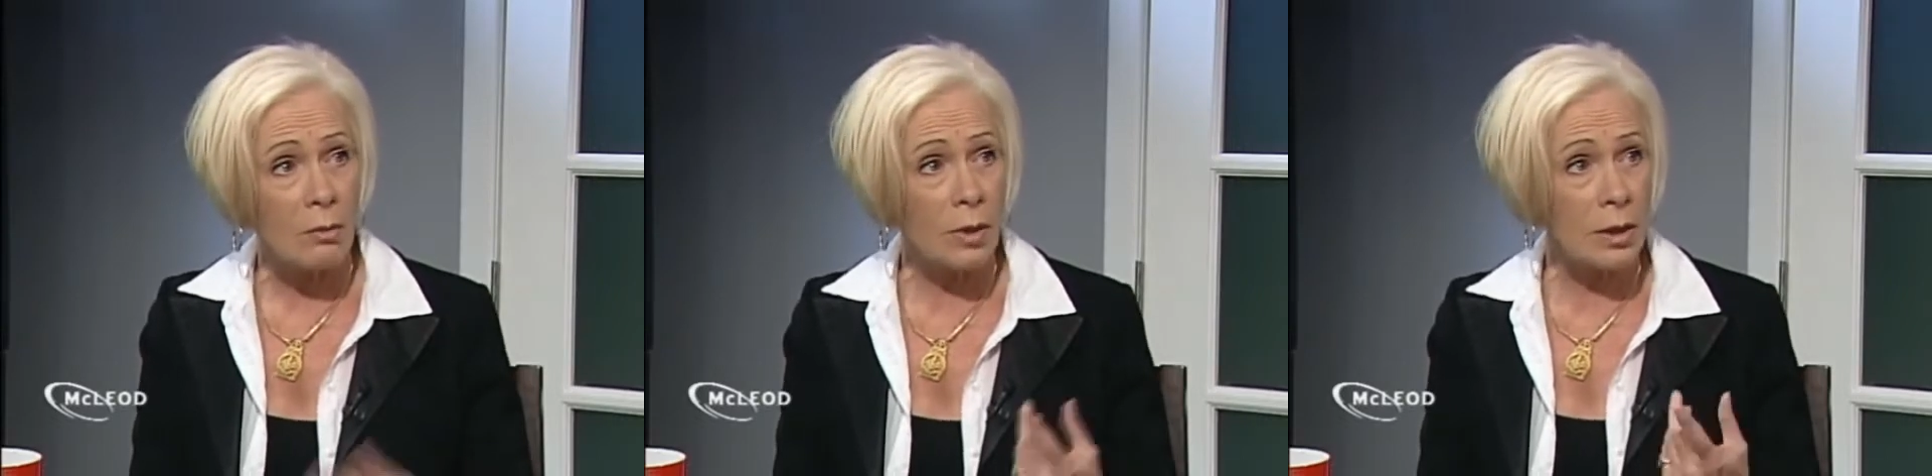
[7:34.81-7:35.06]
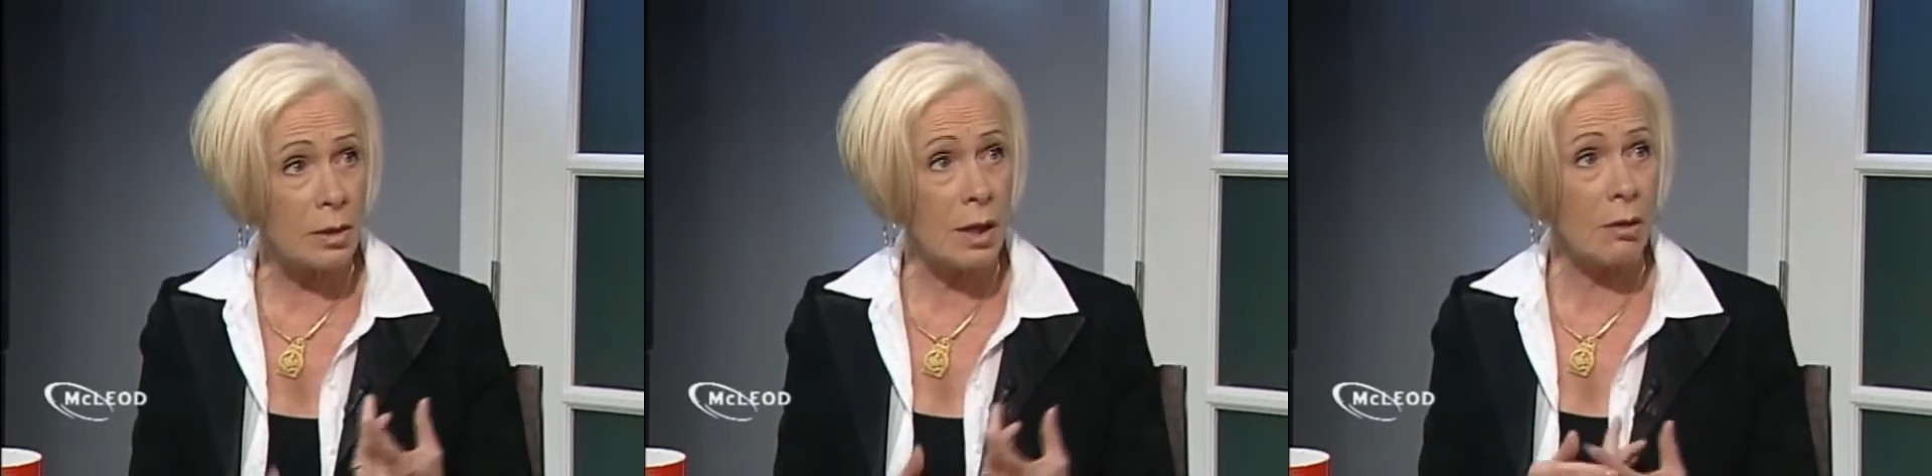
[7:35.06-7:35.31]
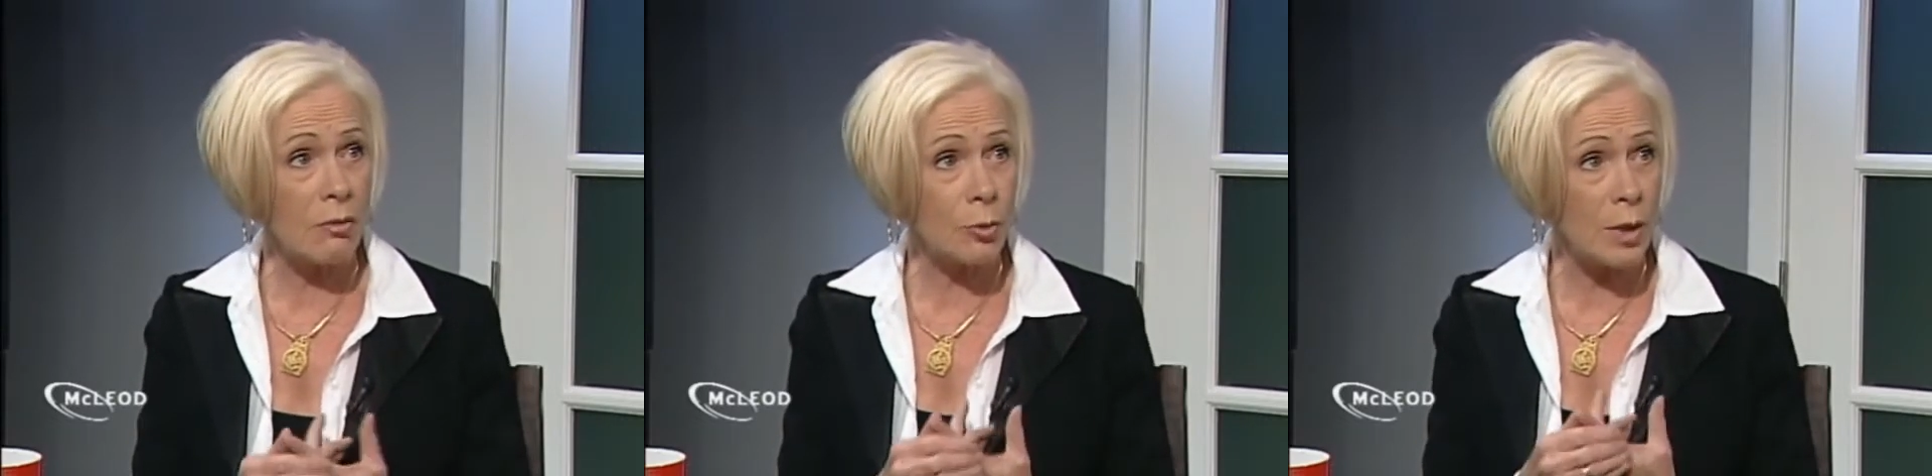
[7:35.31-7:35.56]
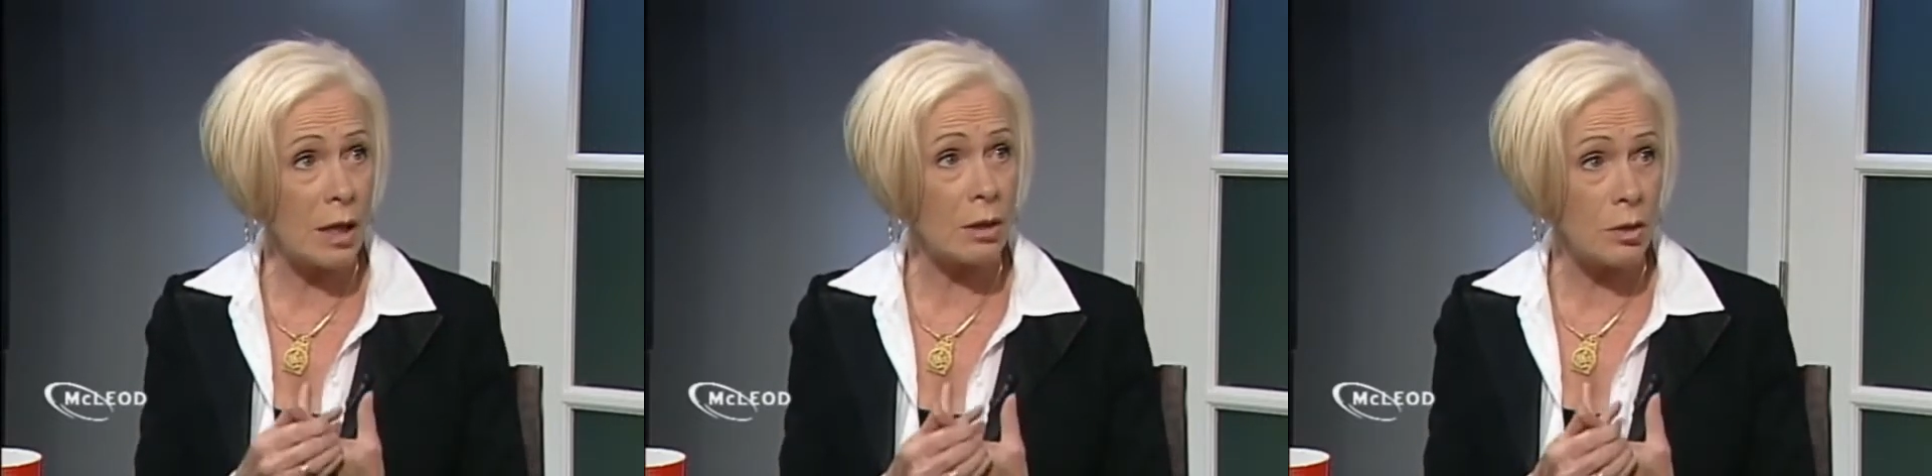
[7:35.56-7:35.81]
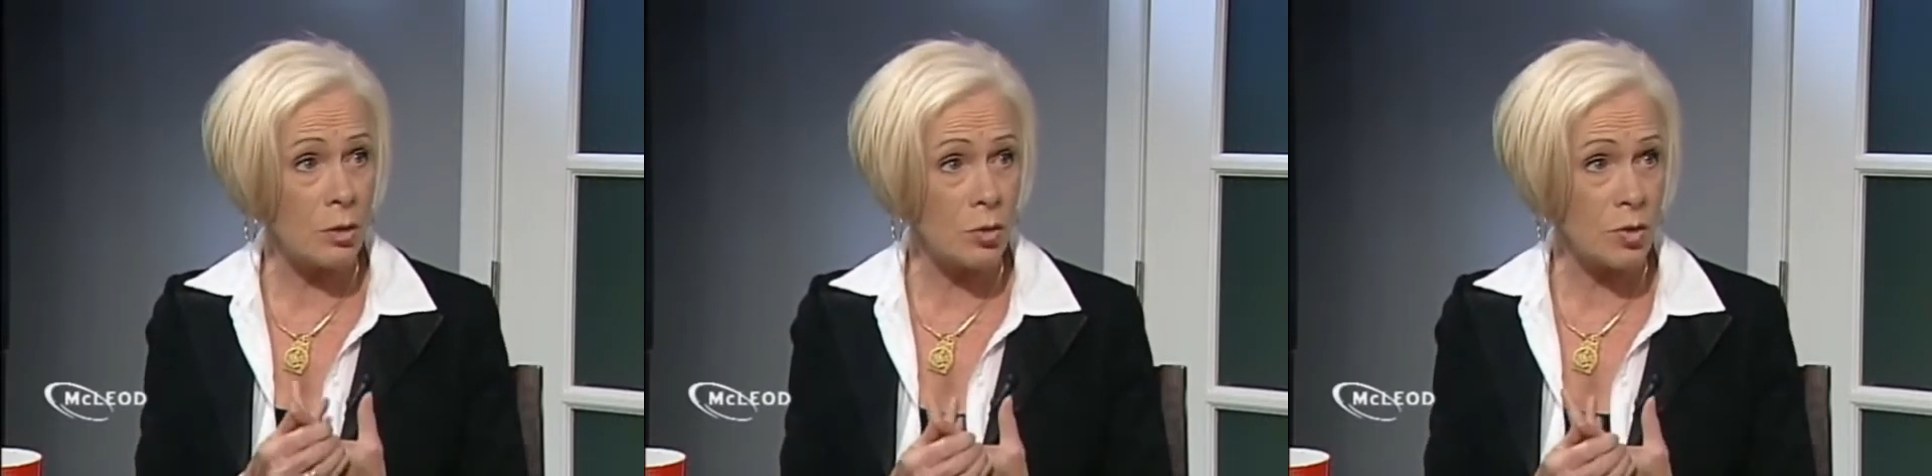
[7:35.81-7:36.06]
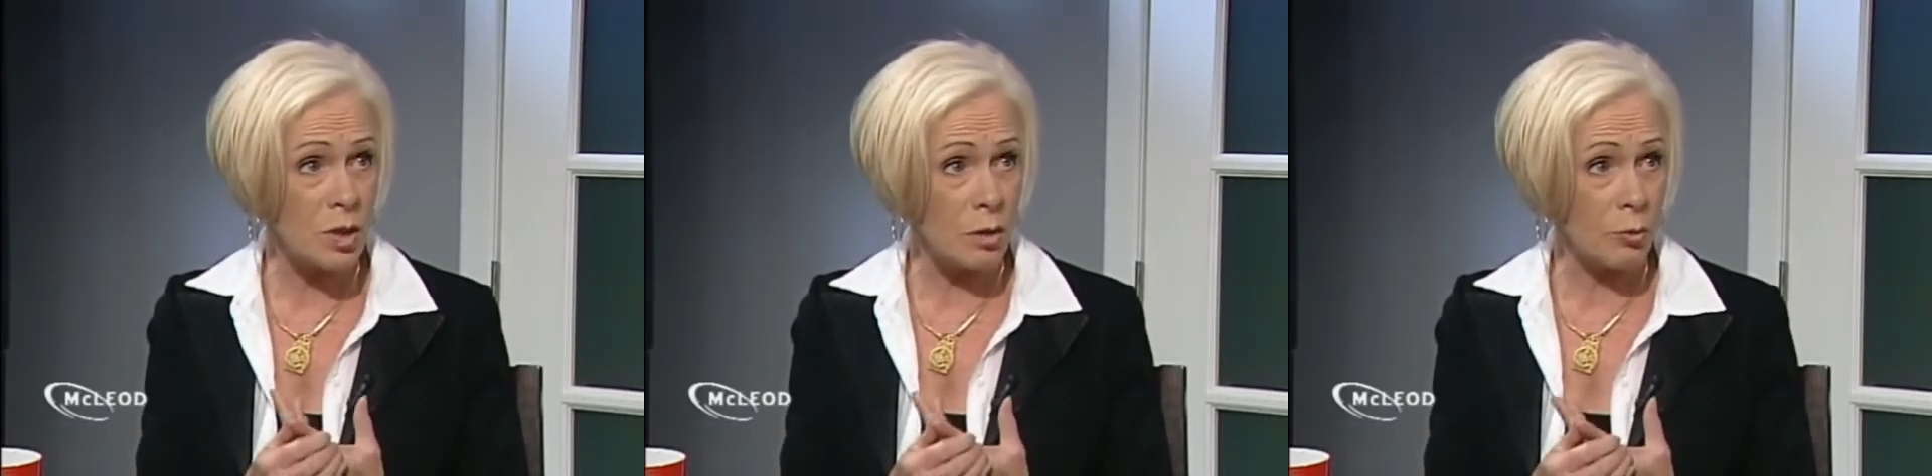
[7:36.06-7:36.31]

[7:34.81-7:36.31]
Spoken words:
right now, if we used